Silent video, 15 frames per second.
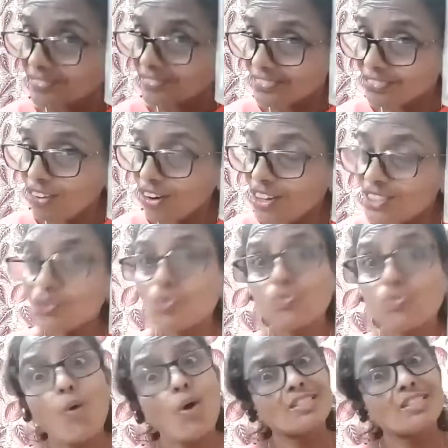what?
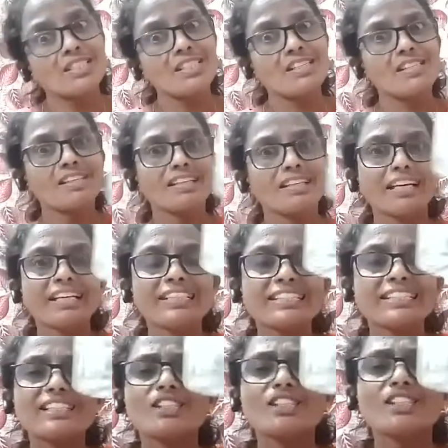Water. It's
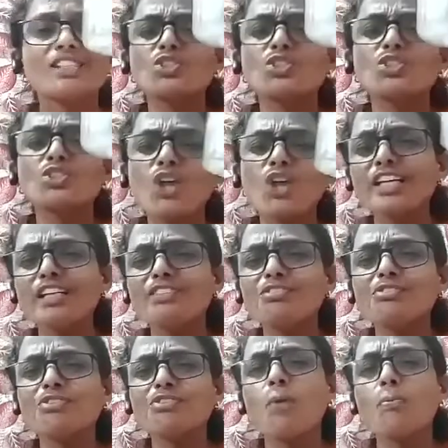the solid
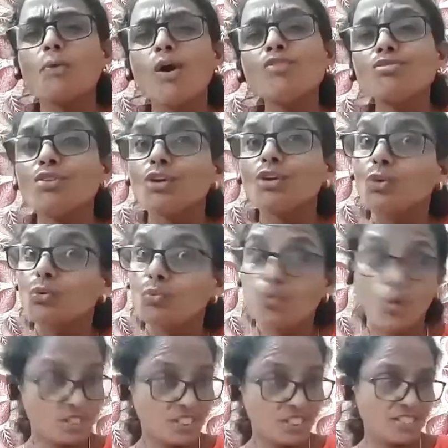form of
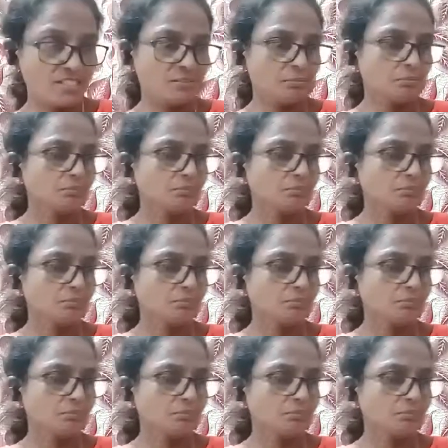water.